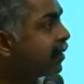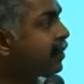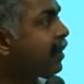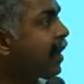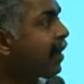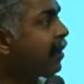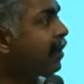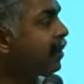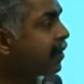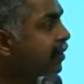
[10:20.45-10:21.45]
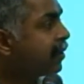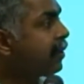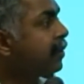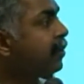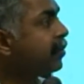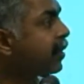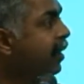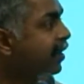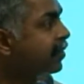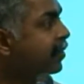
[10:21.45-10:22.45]
in, the, uh, in, uh, you know, in the
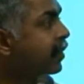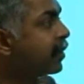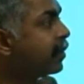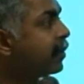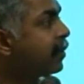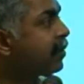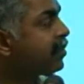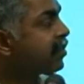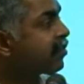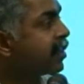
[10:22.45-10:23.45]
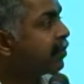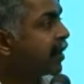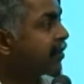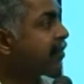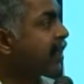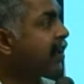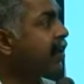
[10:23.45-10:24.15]
last uh, 16 months